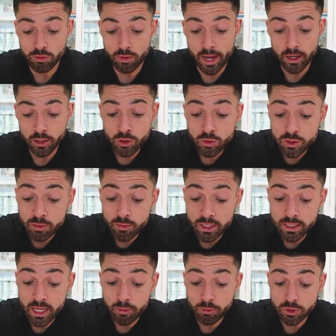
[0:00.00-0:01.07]
I could use some
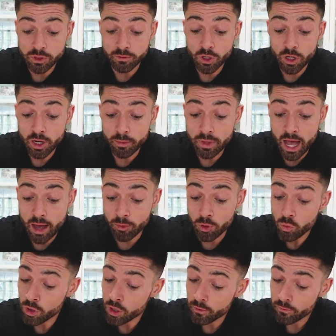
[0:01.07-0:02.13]
examples of good abdominal
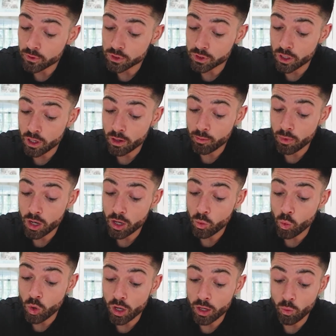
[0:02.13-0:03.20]
work for
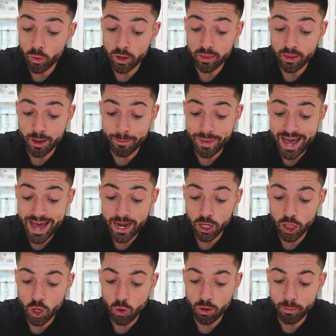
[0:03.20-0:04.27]
someone with a
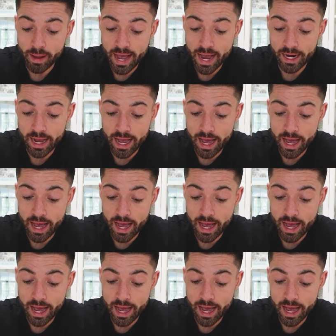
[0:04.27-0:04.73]
bad lower back.